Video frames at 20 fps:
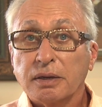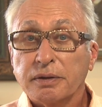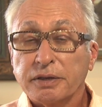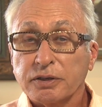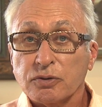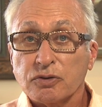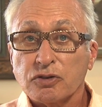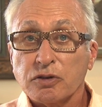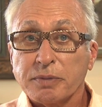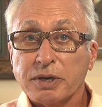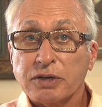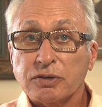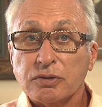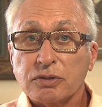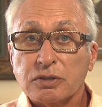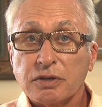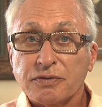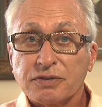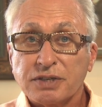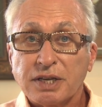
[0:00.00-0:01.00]
They also made
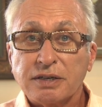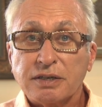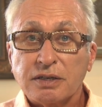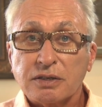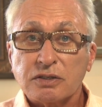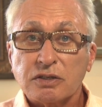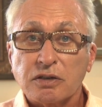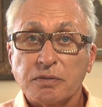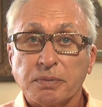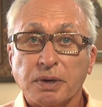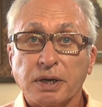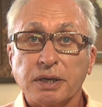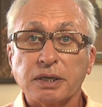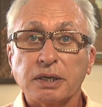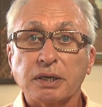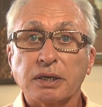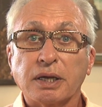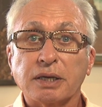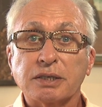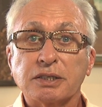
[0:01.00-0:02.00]
use of sentence
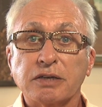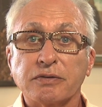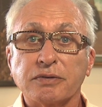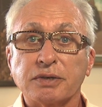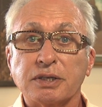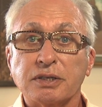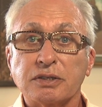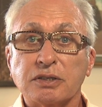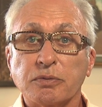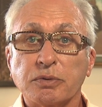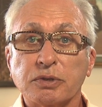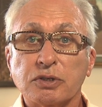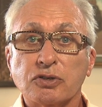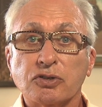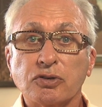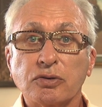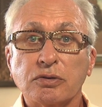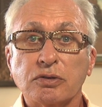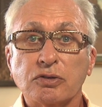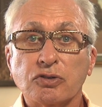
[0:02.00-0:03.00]
combining activities in which
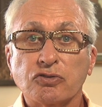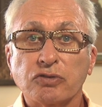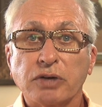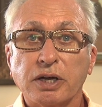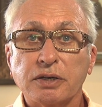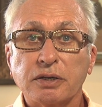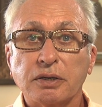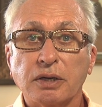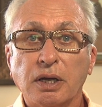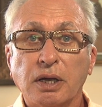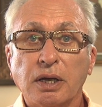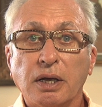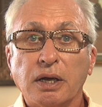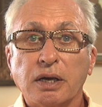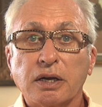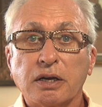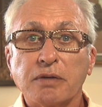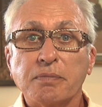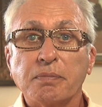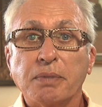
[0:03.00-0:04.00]
students try to
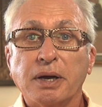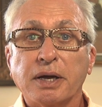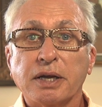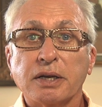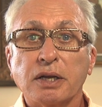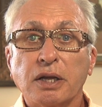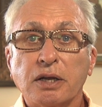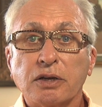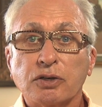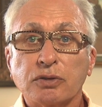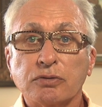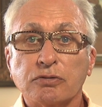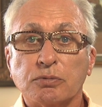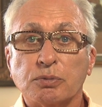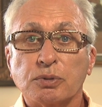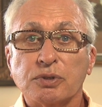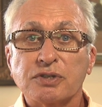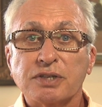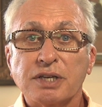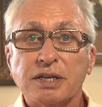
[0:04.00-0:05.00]
combine two or
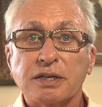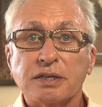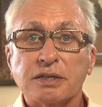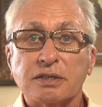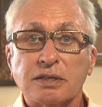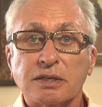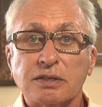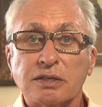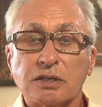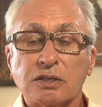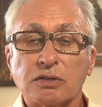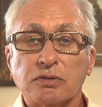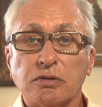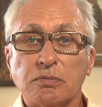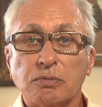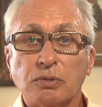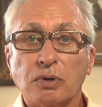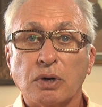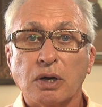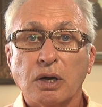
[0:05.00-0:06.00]
more sentences into a
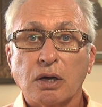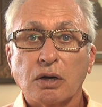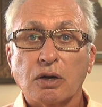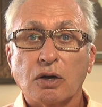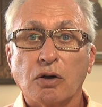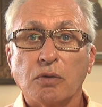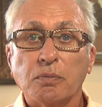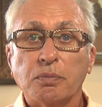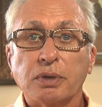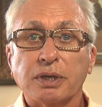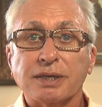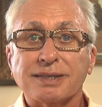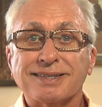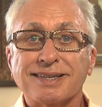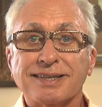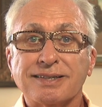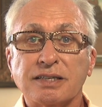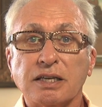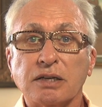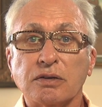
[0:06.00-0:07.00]
more
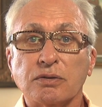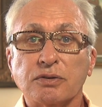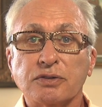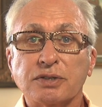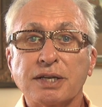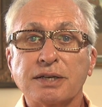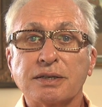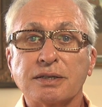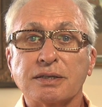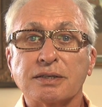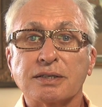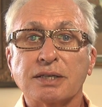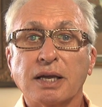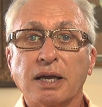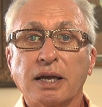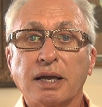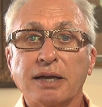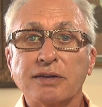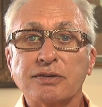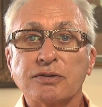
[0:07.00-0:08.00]
complex single sentence
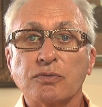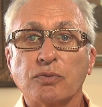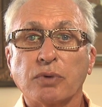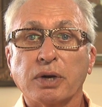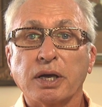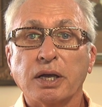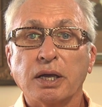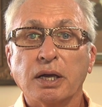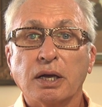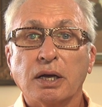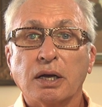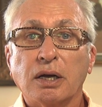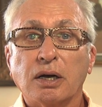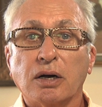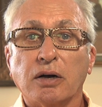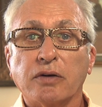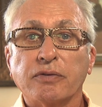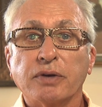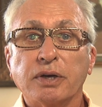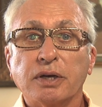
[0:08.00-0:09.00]
as a way
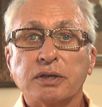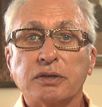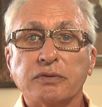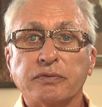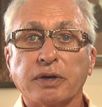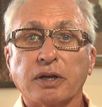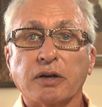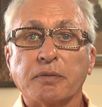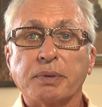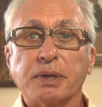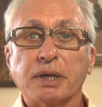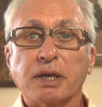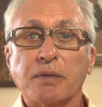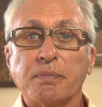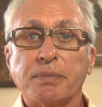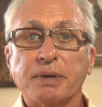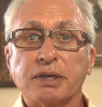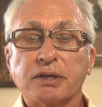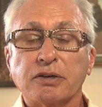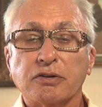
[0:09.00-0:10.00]
of developing a
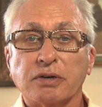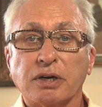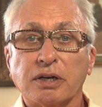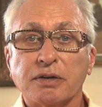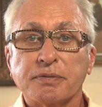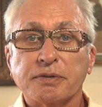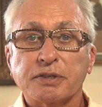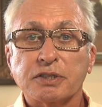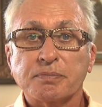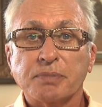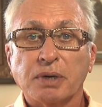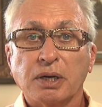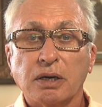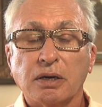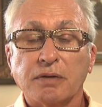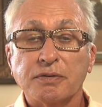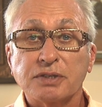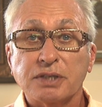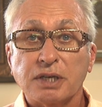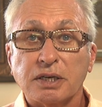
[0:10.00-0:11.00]
better grasp
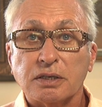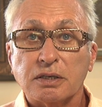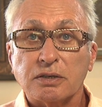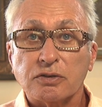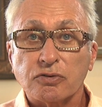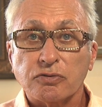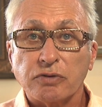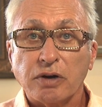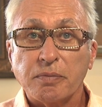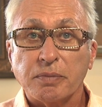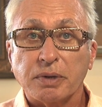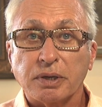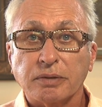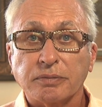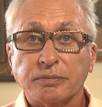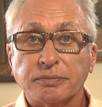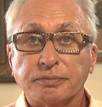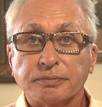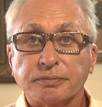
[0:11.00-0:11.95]
of sentence grammar.